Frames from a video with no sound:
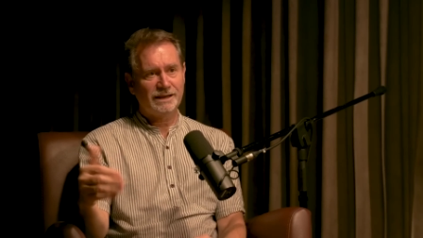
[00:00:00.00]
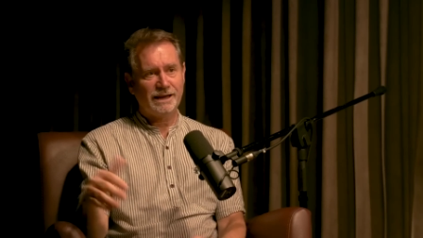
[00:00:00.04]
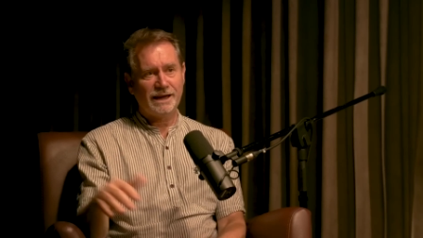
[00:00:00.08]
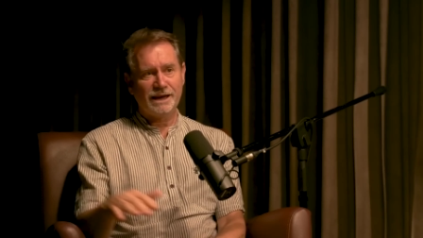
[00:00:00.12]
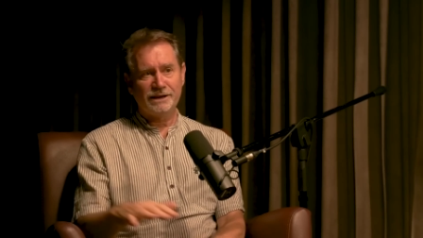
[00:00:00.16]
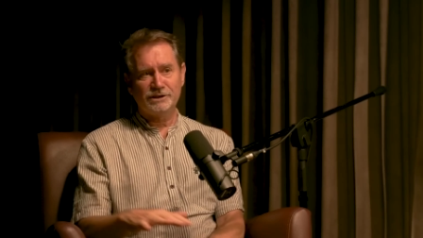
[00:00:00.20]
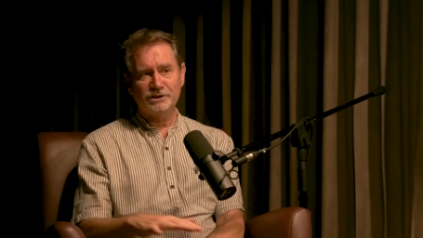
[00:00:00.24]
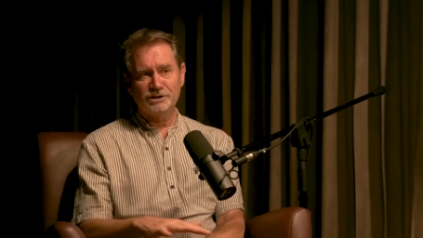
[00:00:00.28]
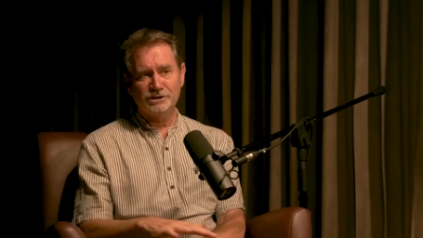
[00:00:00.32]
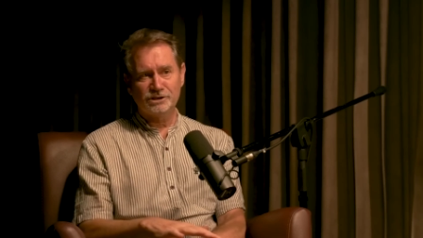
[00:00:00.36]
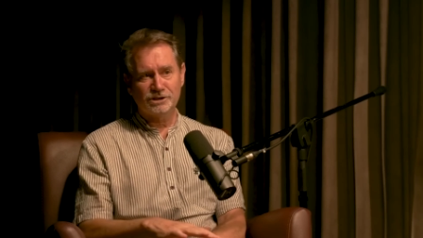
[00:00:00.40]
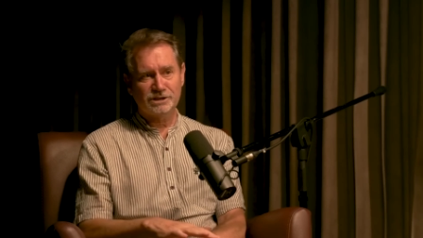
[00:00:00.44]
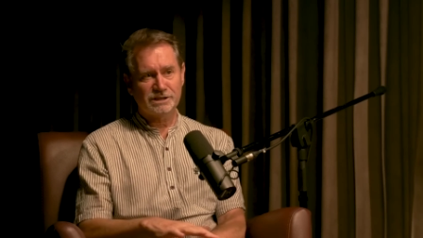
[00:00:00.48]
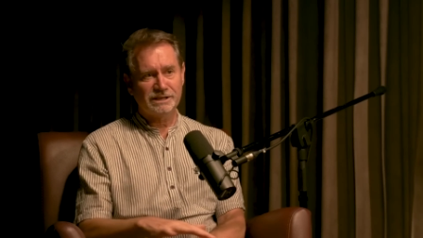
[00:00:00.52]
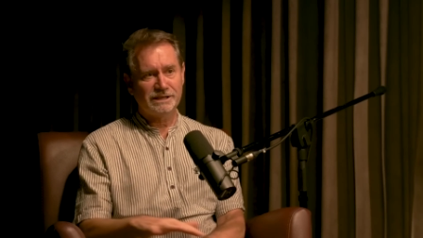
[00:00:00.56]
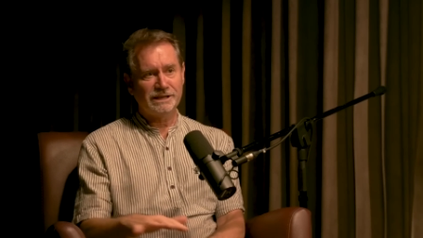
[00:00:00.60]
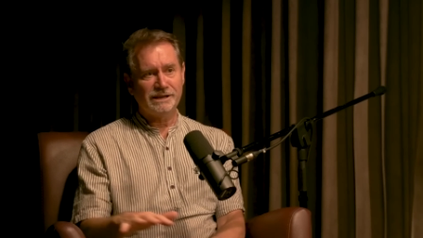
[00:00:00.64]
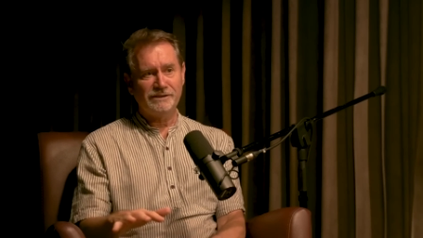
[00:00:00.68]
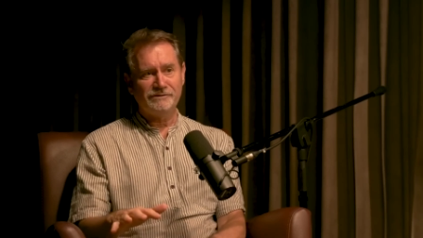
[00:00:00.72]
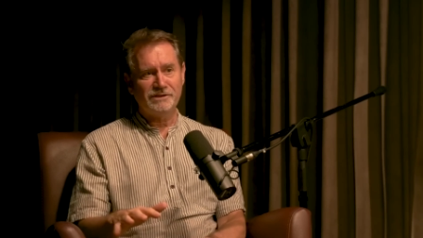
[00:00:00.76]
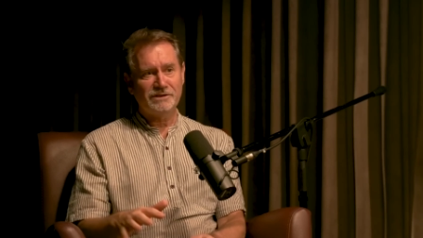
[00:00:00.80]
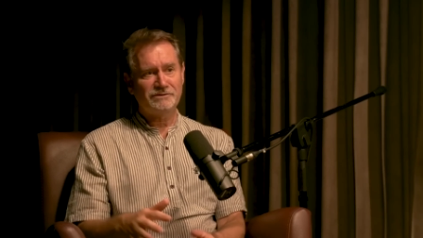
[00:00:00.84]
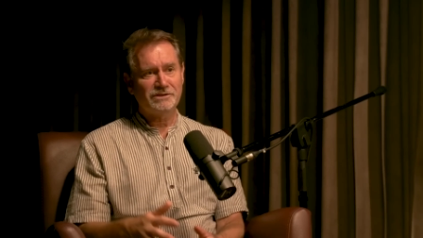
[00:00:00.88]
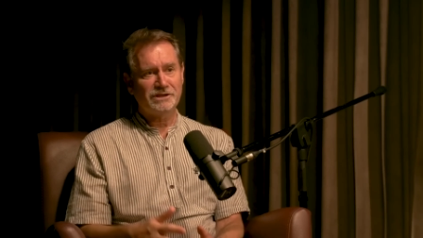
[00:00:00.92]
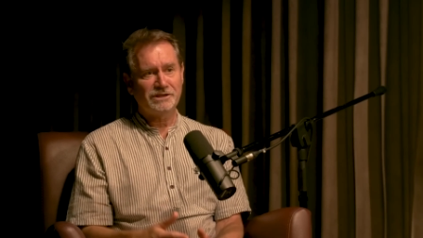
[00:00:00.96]
and just
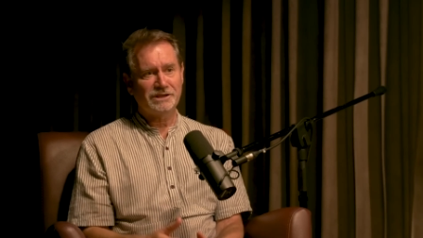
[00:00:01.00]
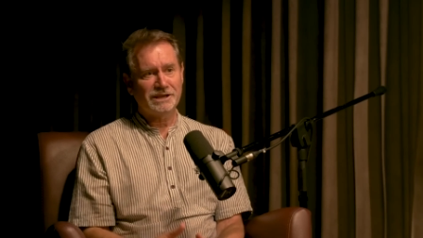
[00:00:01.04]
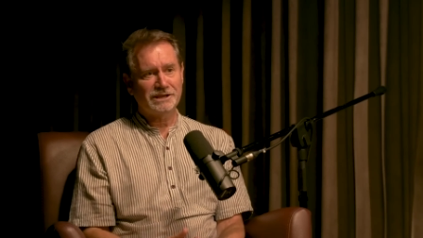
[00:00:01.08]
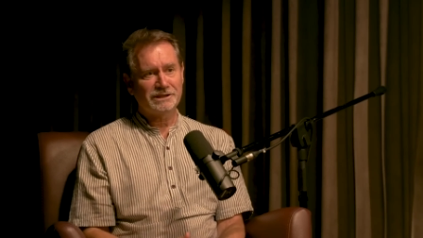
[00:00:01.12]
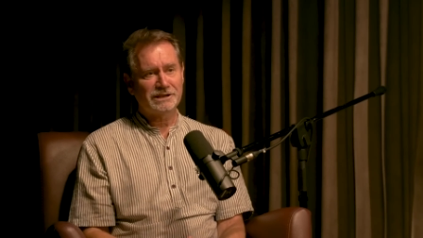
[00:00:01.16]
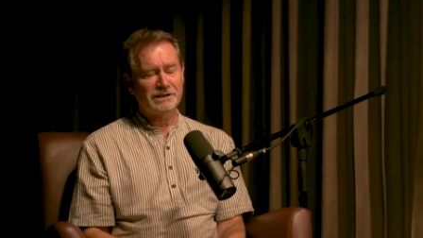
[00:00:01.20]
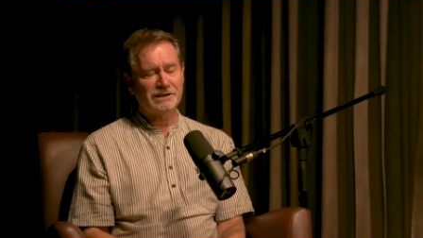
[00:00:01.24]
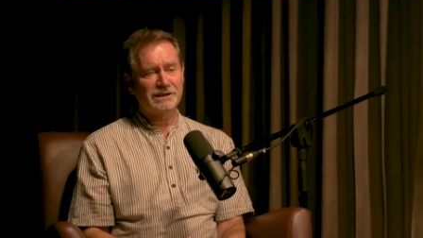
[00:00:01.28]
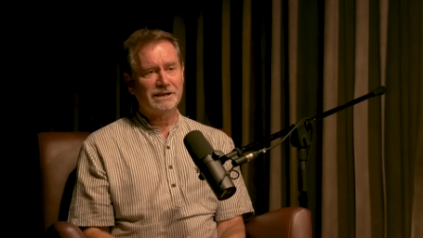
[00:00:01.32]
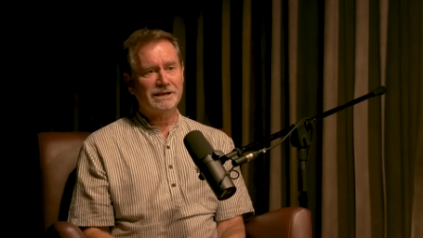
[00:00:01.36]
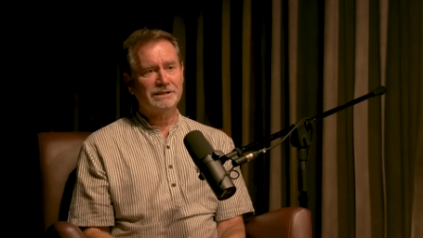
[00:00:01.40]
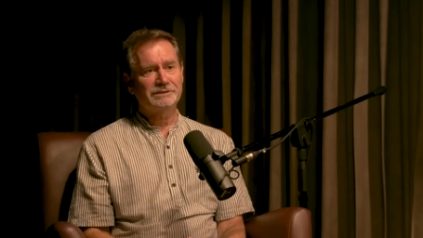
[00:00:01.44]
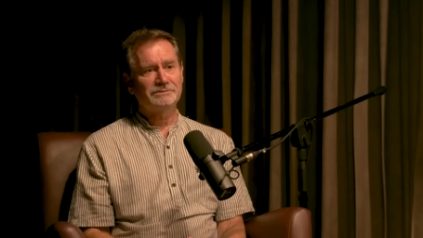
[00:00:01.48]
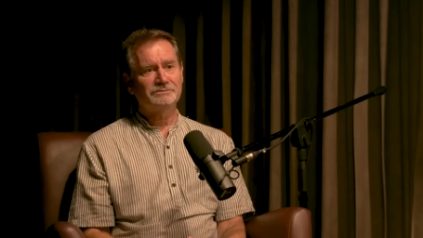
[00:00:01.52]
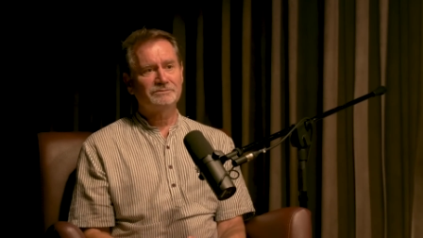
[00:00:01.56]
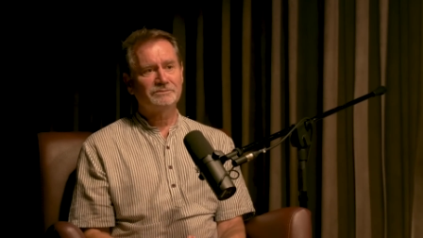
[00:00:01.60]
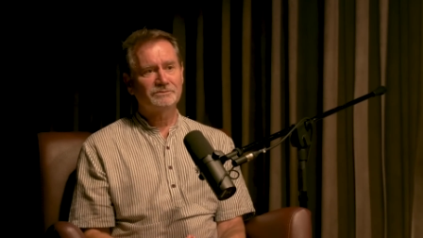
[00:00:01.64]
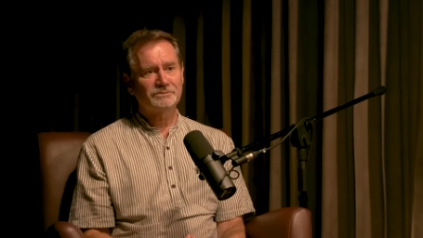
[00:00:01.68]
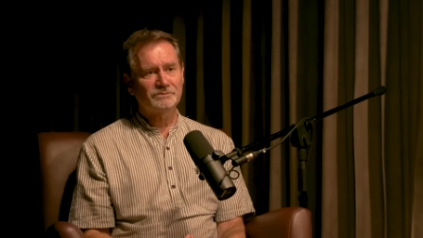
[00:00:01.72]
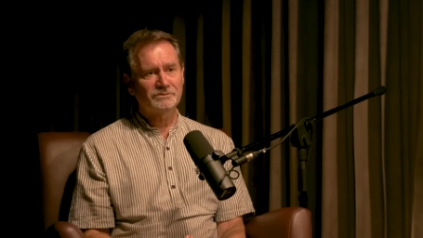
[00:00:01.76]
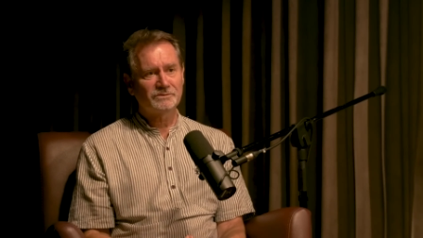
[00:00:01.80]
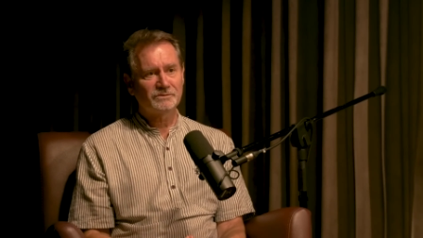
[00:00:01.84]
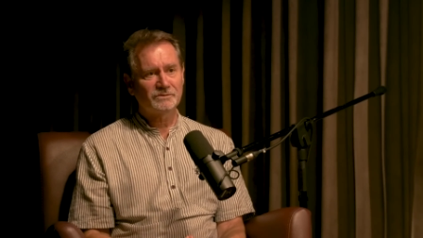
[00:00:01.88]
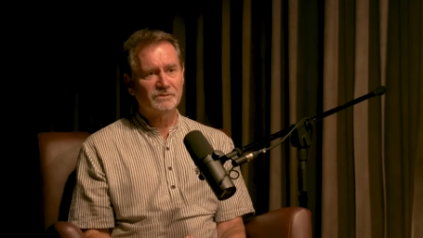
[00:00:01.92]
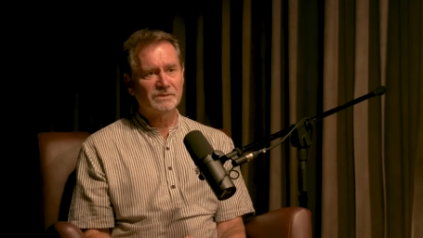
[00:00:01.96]
leave everything that I'd
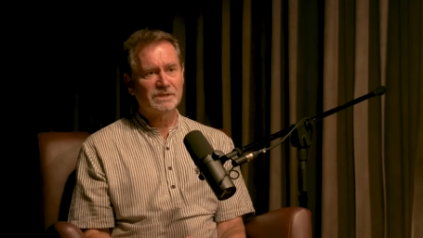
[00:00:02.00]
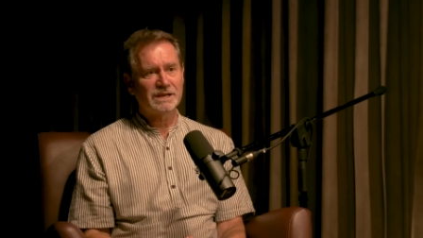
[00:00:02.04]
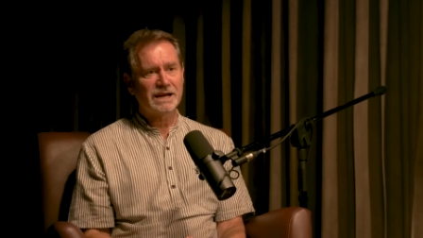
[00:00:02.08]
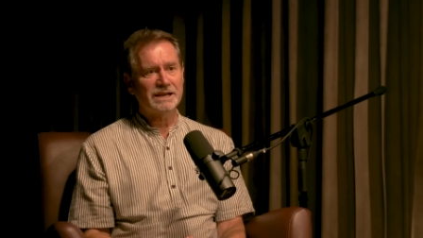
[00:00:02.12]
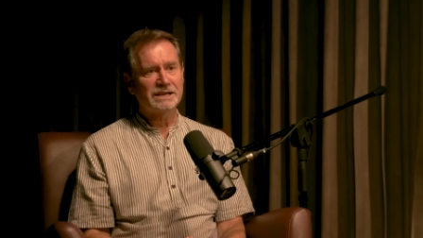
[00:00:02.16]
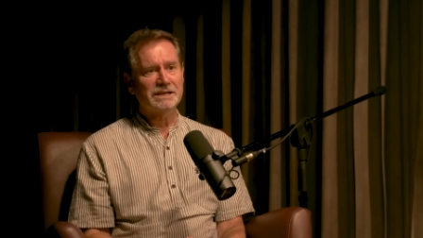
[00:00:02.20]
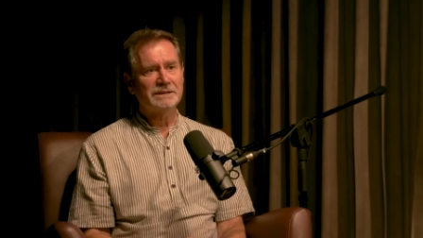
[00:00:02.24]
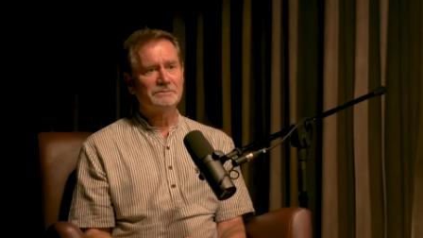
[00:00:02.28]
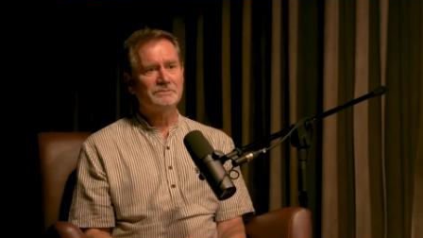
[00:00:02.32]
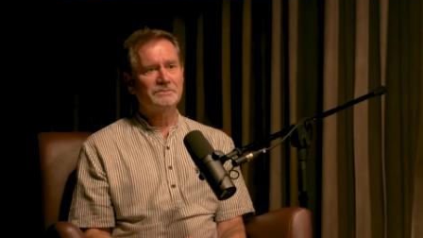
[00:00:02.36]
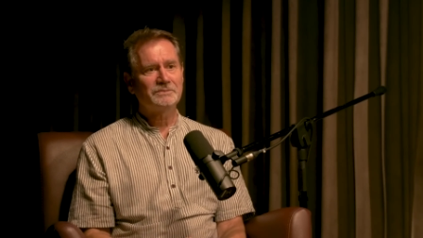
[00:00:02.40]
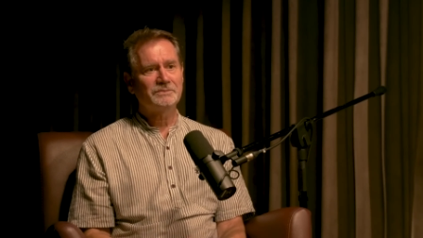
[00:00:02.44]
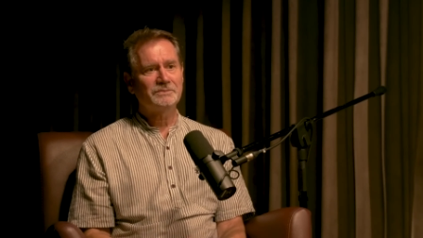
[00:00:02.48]
done.